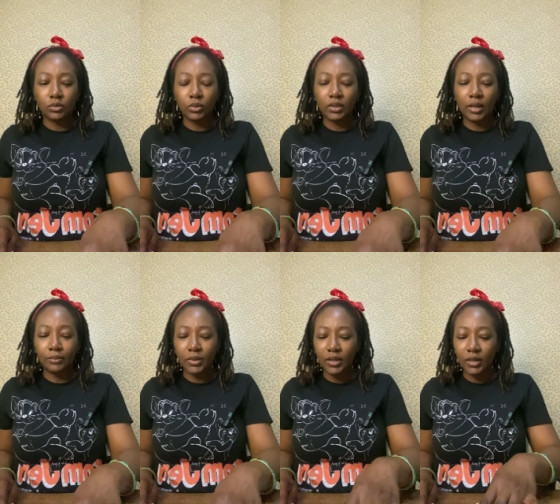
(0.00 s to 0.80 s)
what
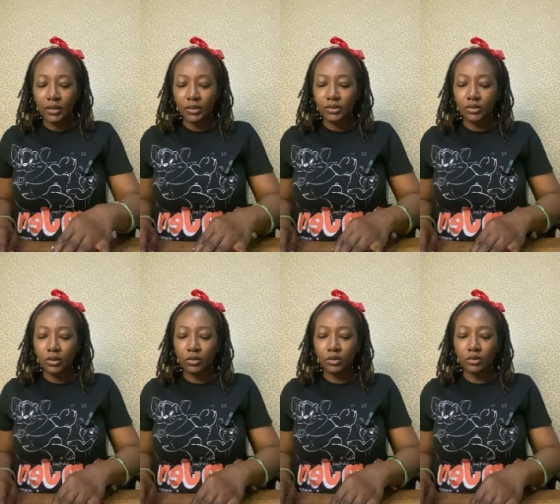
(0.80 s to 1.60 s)
I'm being guided to
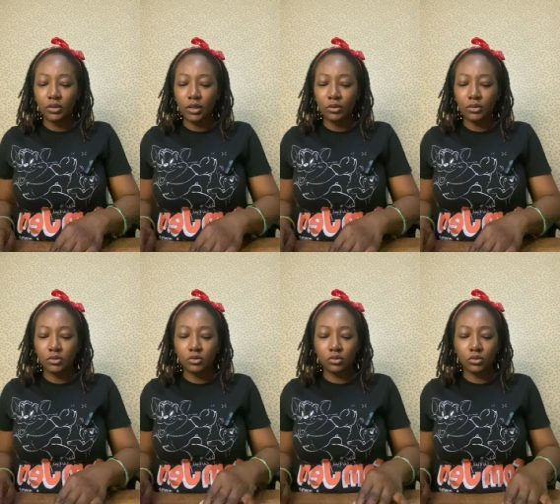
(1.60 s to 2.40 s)
tell you now
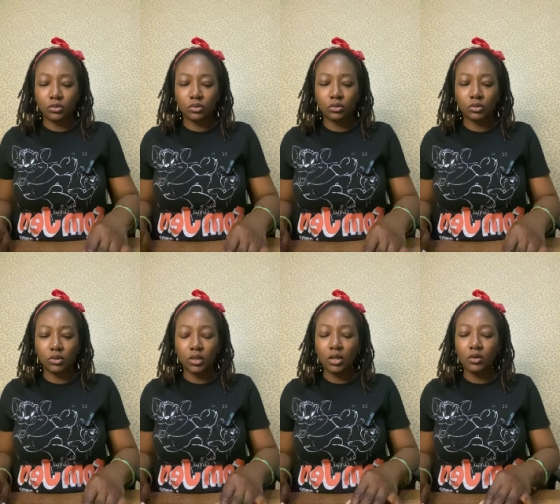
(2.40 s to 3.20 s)
is to
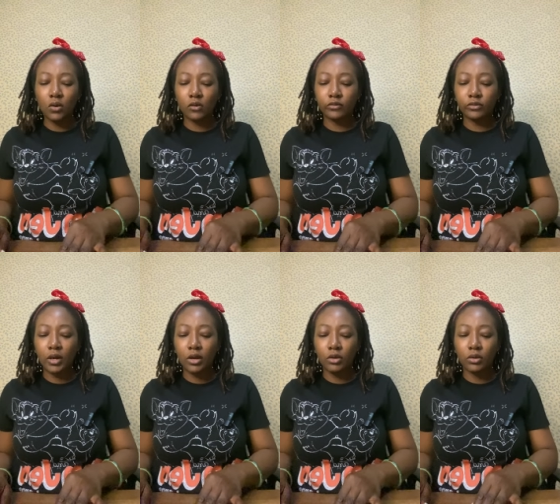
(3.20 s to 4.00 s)
think of
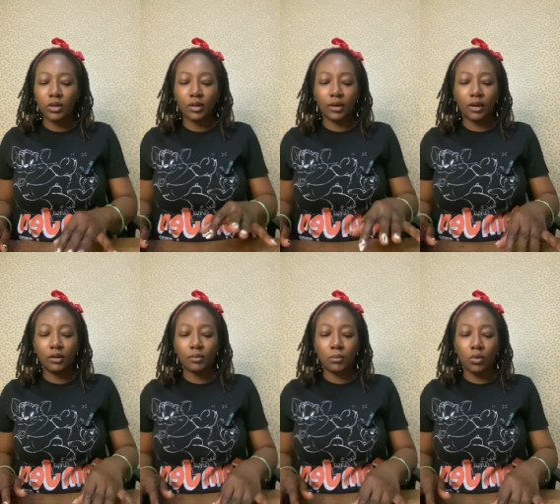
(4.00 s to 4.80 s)
how you can
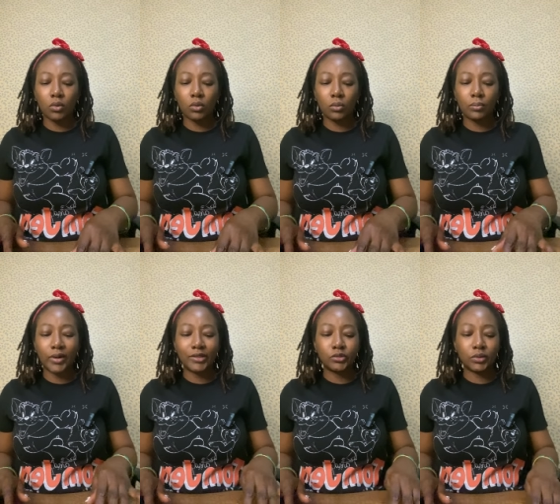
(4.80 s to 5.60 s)
earn more
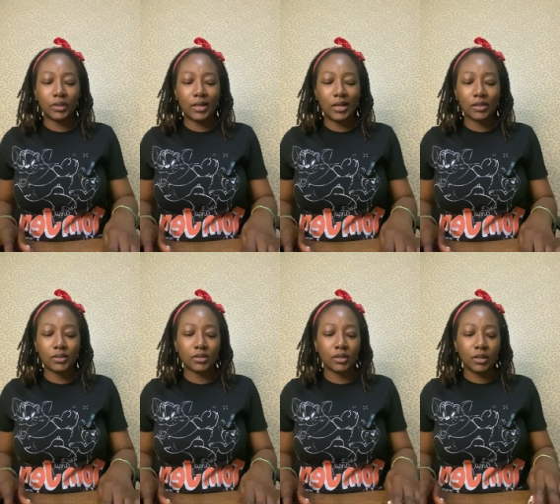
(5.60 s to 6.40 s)
by doing
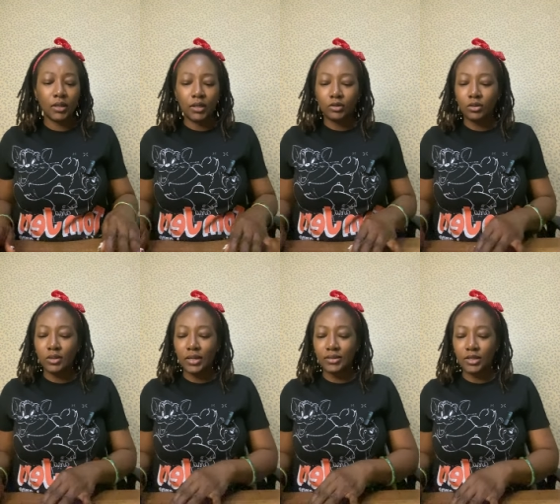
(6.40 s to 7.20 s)
less. Not
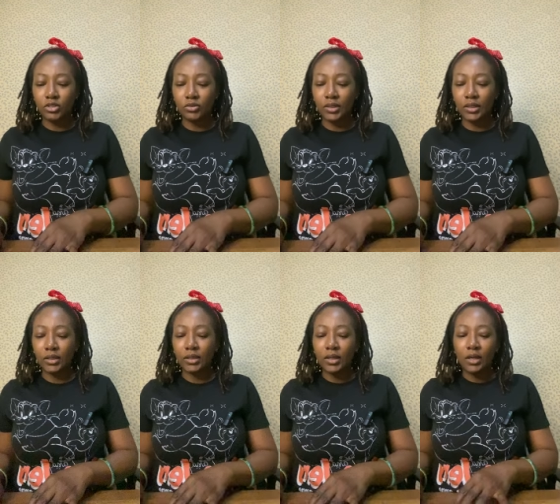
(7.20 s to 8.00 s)

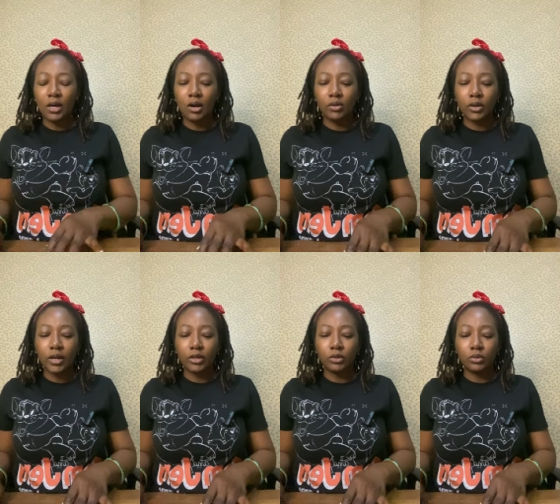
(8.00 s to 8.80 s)
necessarily how
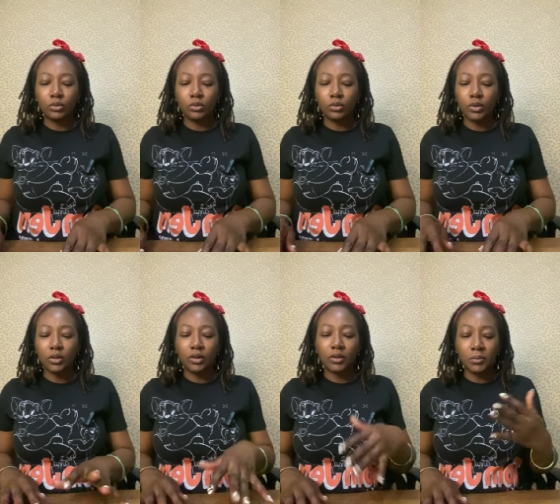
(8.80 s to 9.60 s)
can you
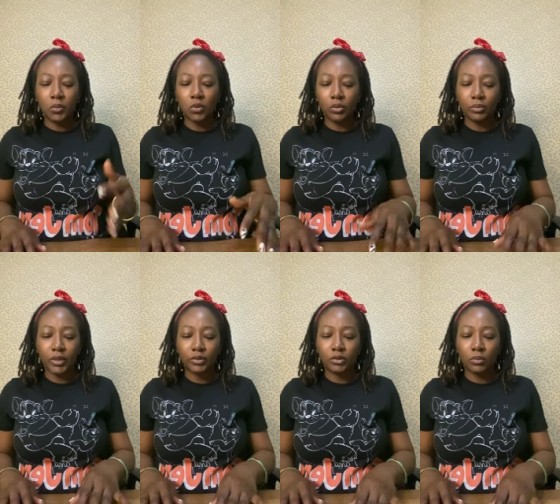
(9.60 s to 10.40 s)
earn more
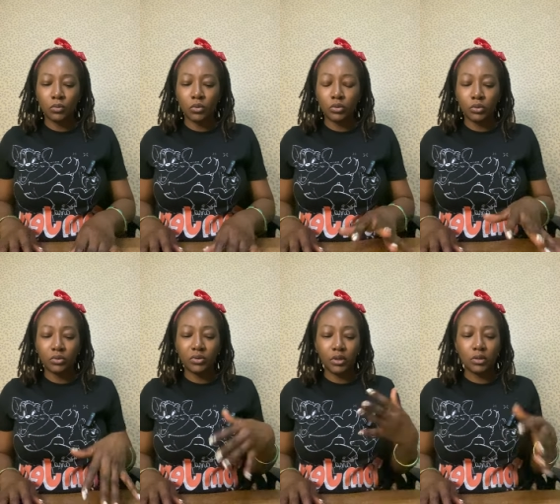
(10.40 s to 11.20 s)
by doing more. No,
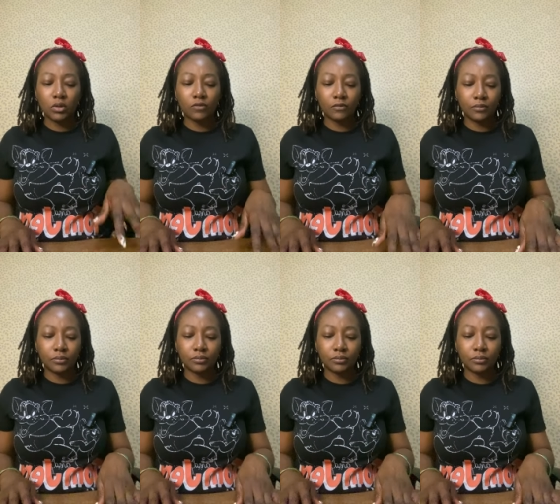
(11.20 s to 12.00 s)
think of,
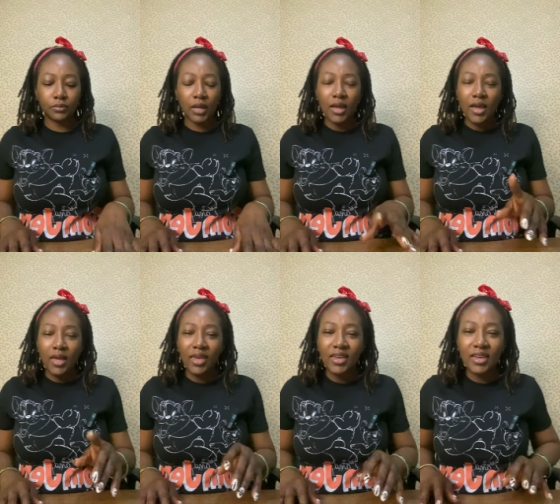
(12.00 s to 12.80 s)

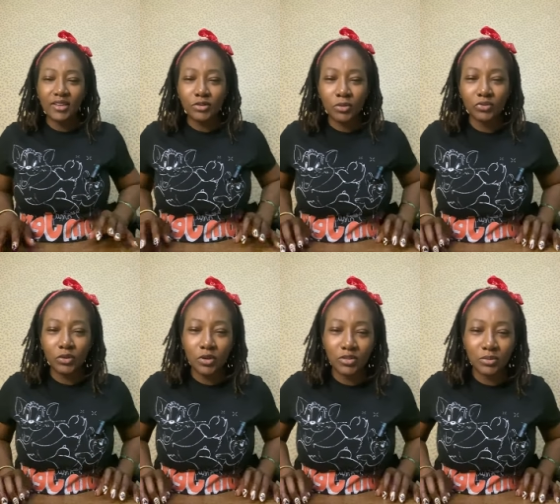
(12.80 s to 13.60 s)
hey, are some of you going